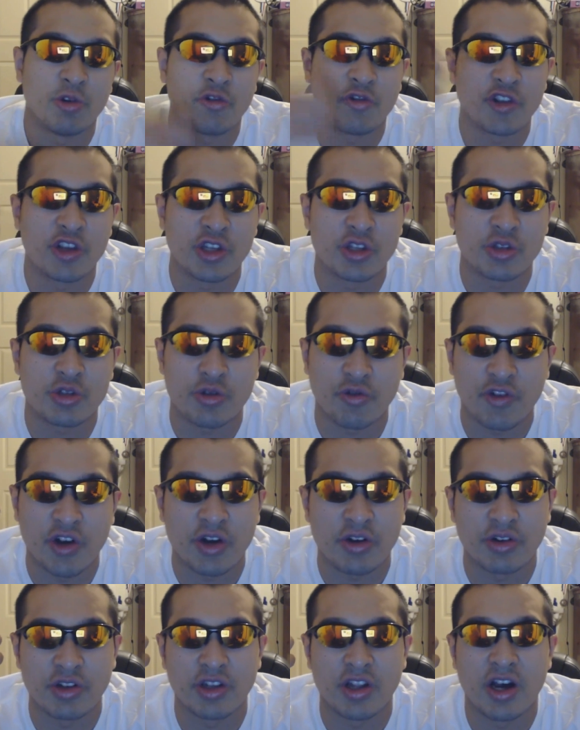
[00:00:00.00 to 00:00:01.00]
Luffy and
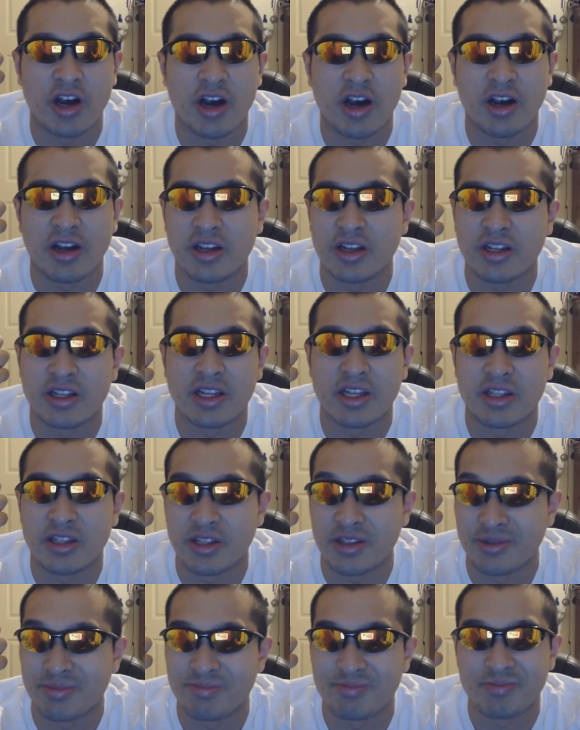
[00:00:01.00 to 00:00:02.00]
Trafalgar Law
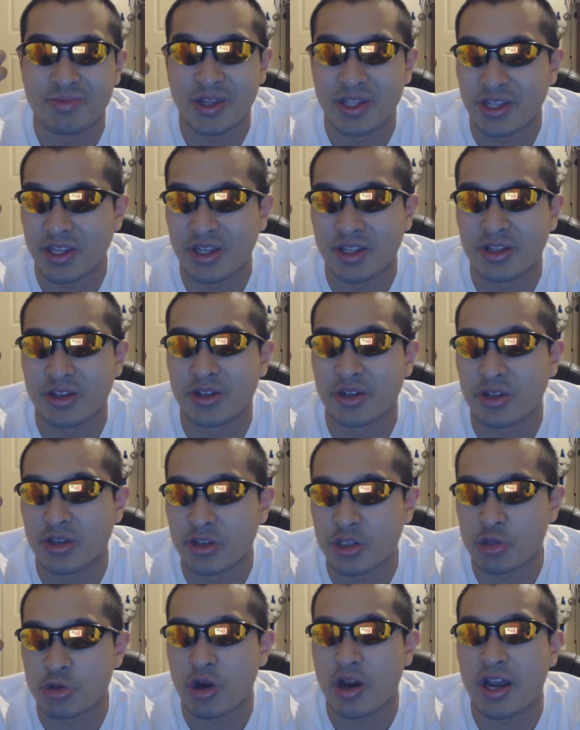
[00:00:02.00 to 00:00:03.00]
and the other
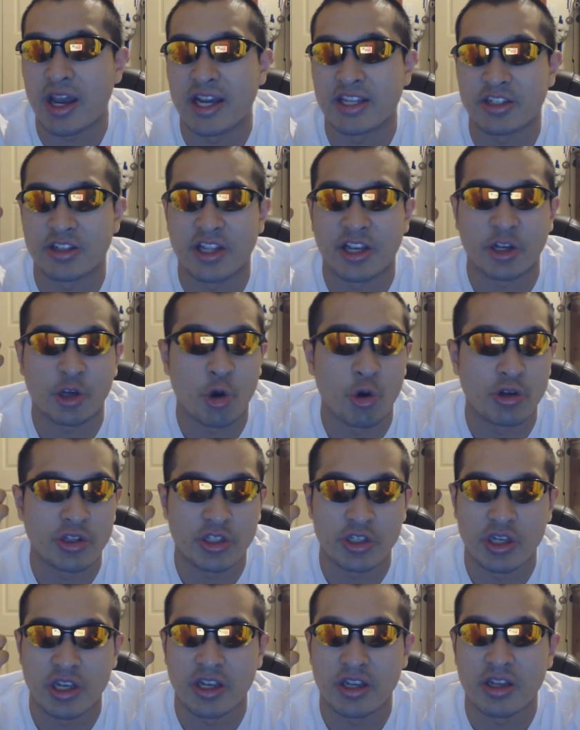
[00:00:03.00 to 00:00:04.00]
Straw Hats are like
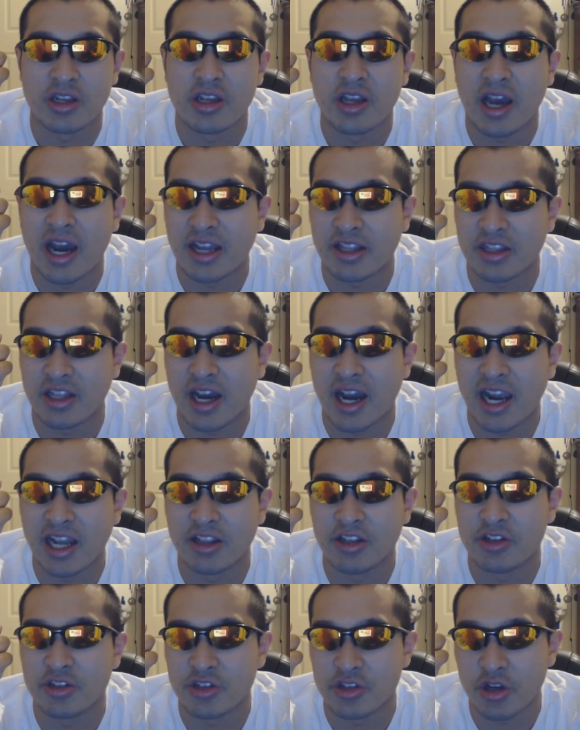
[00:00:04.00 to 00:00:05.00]
going to the
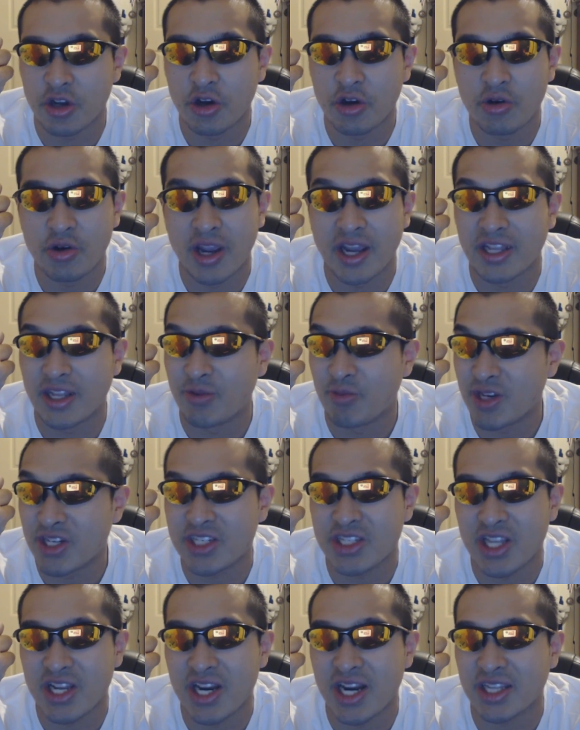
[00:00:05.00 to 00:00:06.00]
island Zoe, and they
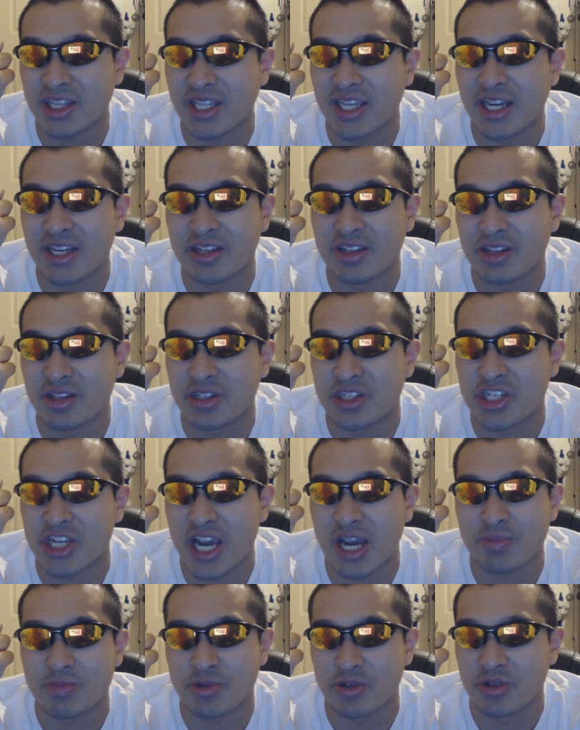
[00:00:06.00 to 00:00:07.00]
reach there at the end of the
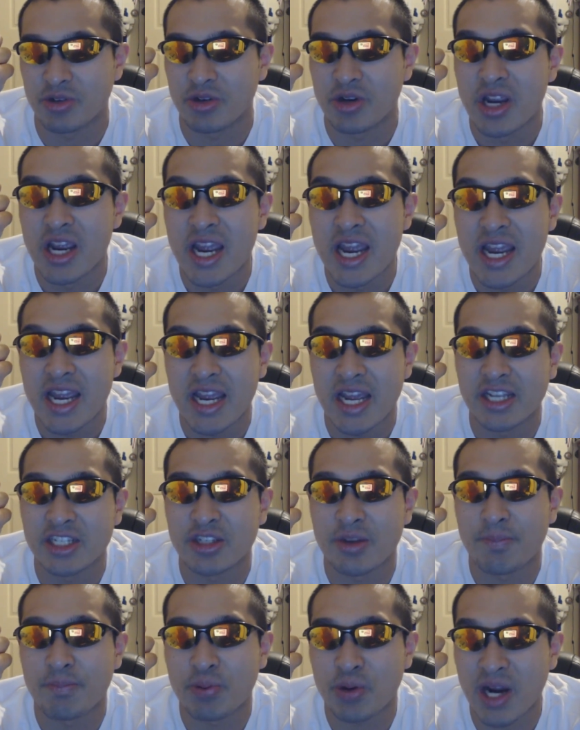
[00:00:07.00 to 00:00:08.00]
chapter,
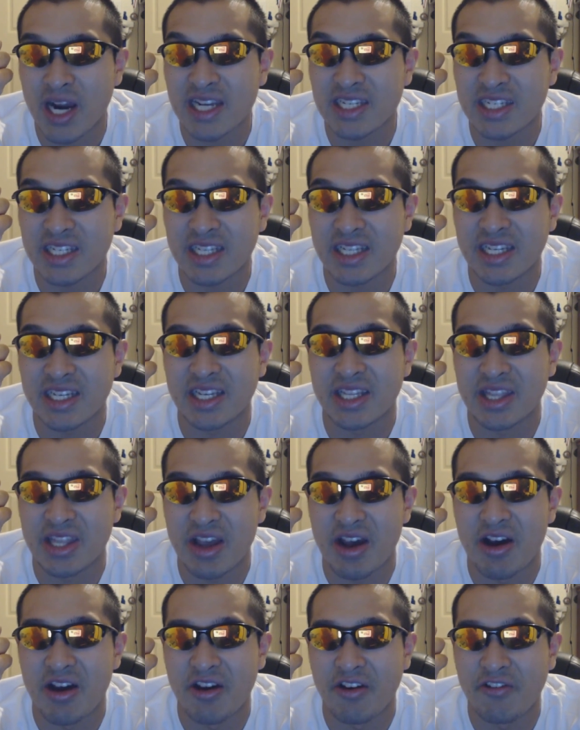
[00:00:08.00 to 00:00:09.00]
and surprisingly
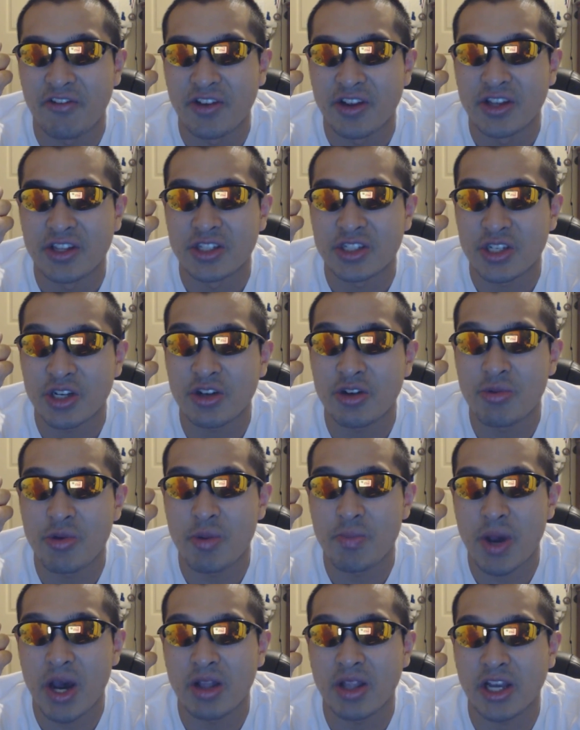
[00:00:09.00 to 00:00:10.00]
enough, took them
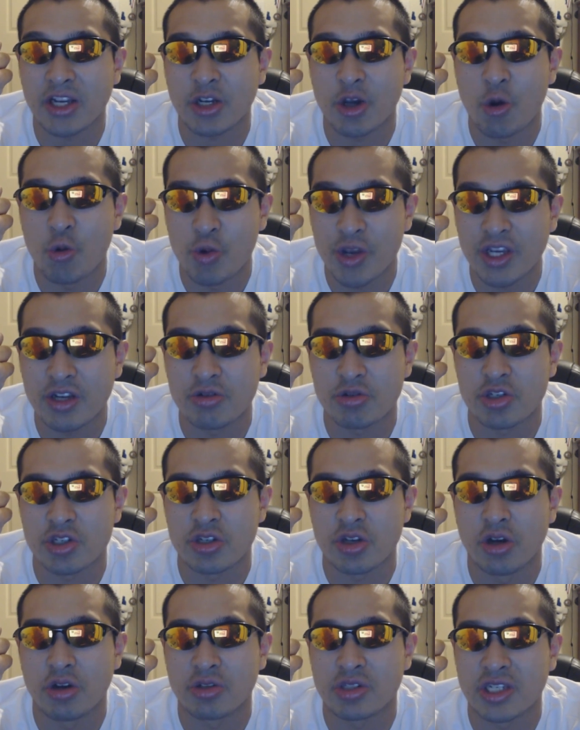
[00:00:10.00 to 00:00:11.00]
about like a week or
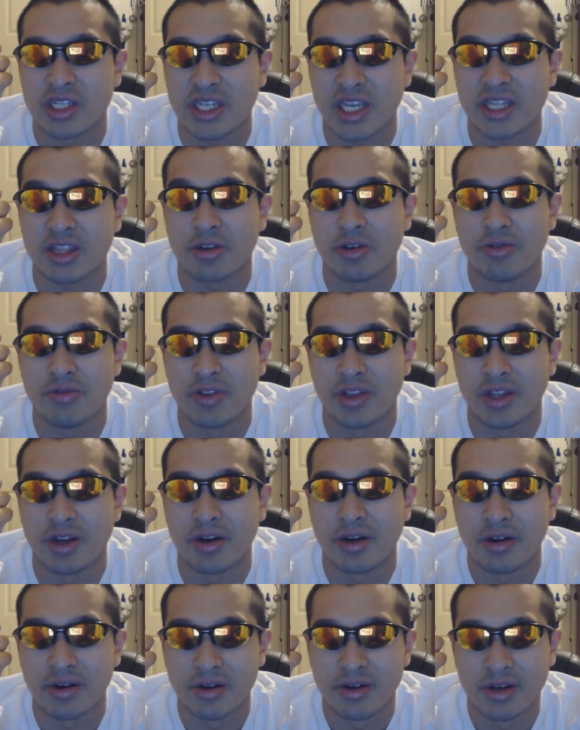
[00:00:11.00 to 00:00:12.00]
so to get over
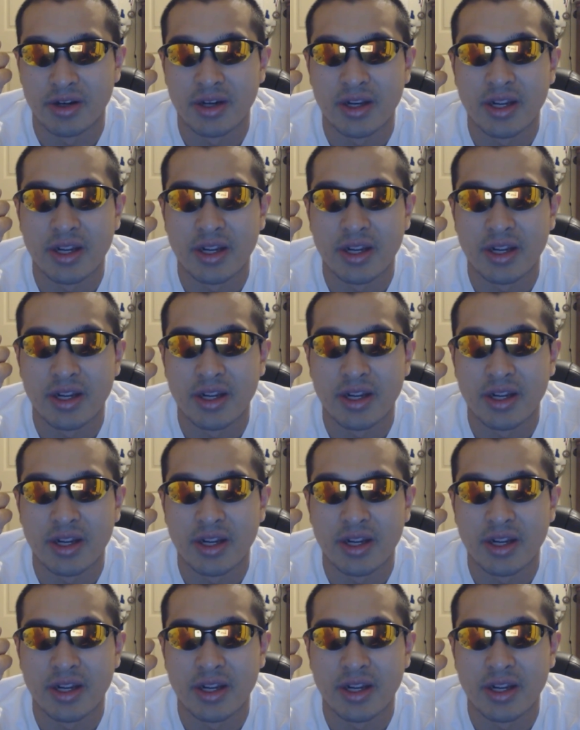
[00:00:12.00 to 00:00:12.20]
there.